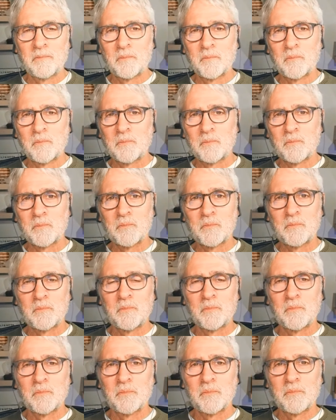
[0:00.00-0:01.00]

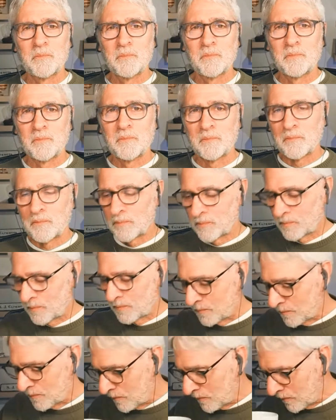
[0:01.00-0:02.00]

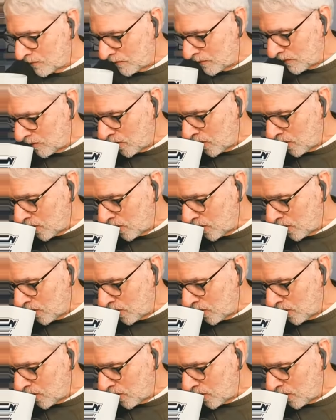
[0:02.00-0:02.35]
(silent)